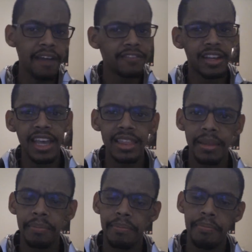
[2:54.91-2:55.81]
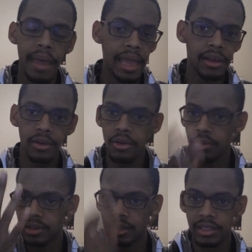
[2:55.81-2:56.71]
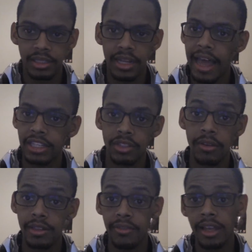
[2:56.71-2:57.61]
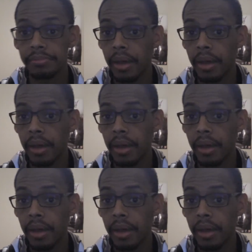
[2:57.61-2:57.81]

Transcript: I forget the big dude with the slashes on his face,